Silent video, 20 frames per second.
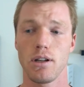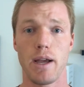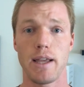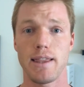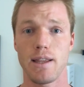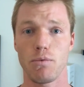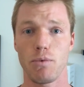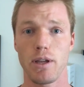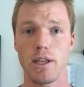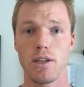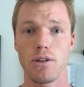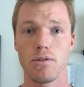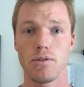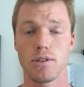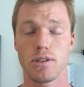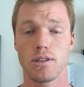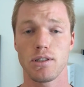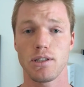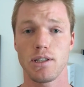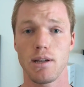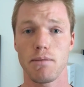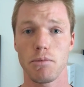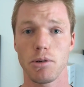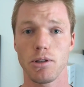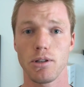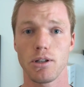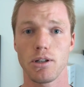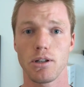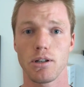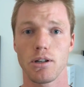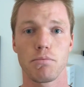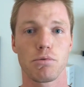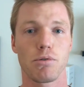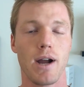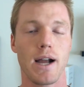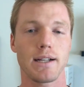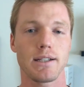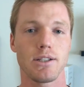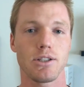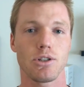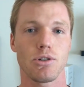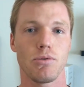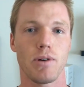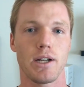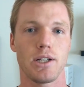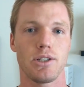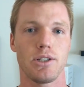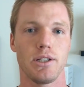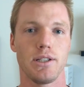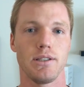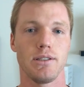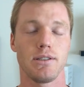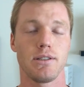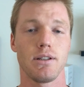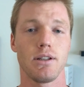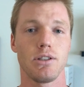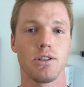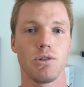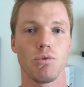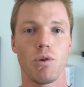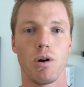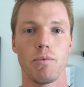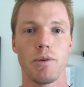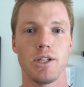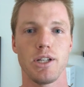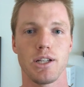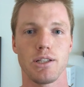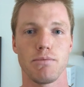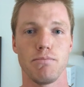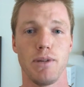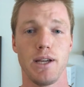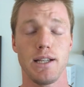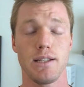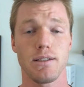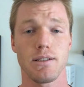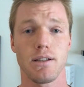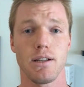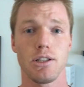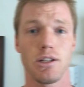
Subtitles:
And then we use similar practice questions to what we just missed